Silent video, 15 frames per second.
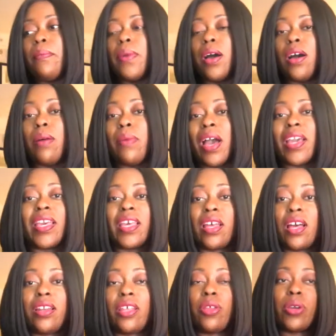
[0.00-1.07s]
I
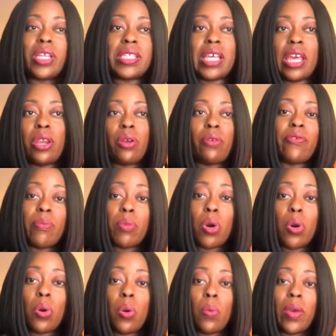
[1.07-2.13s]
get another container from
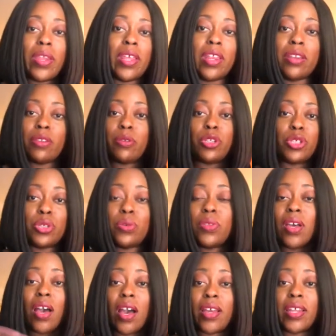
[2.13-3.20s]
home and then do
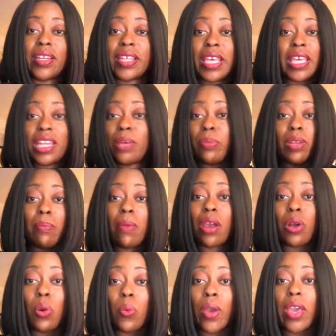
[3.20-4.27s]
that and heat up in the
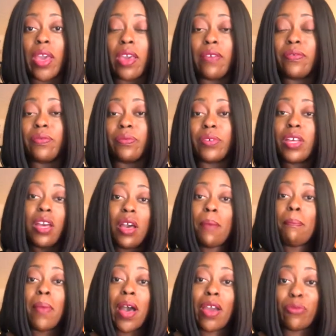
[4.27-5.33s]
microwave.
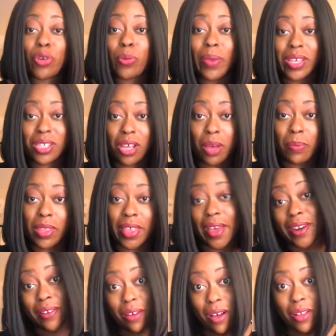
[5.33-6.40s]
My roommate taught me
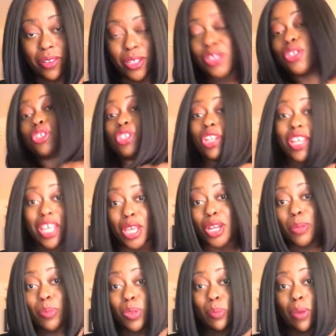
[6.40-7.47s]
that in college, to heat
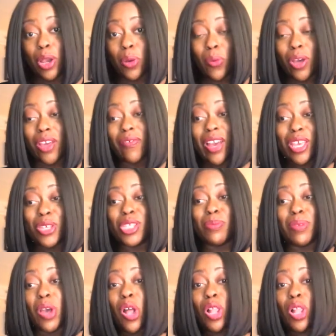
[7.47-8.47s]
up in the microwave. I used to be